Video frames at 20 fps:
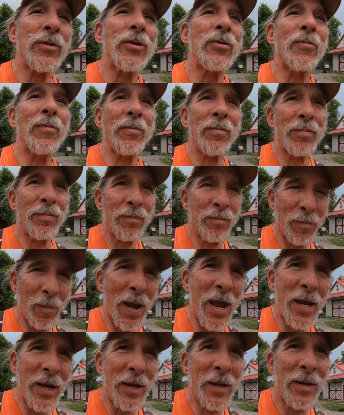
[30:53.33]
to
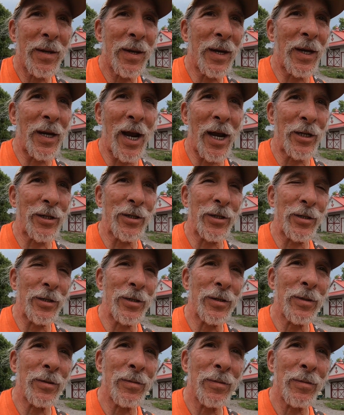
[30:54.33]
make connections